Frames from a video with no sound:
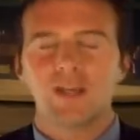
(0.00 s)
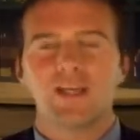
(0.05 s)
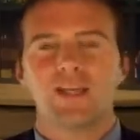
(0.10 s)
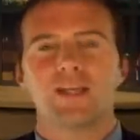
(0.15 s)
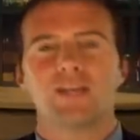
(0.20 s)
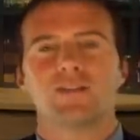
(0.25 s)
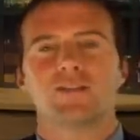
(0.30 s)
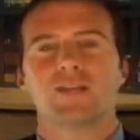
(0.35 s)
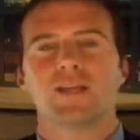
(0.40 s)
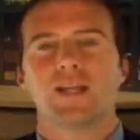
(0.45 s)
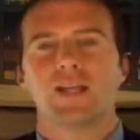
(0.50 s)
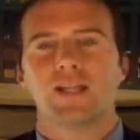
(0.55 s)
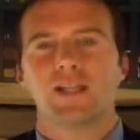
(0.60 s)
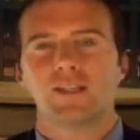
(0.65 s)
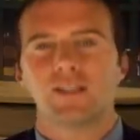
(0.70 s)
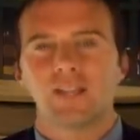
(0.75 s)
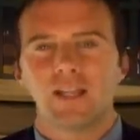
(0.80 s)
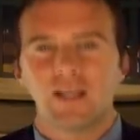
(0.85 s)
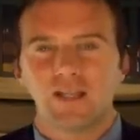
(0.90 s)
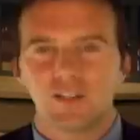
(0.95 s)
is that
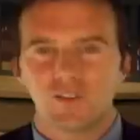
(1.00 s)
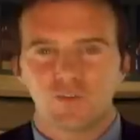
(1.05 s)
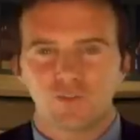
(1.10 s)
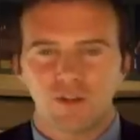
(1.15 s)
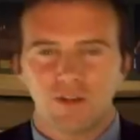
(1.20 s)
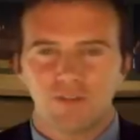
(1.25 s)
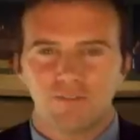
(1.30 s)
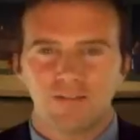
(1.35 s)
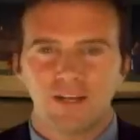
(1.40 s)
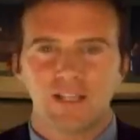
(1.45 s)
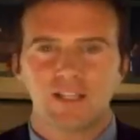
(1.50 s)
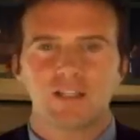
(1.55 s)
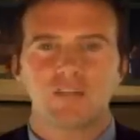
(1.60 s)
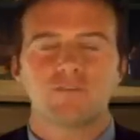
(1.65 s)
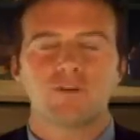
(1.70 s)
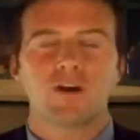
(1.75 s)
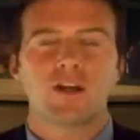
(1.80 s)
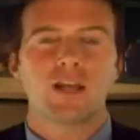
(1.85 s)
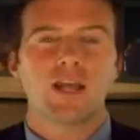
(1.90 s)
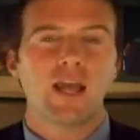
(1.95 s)
it is effective
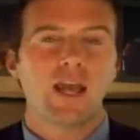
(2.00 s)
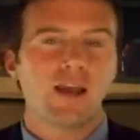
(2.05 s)
on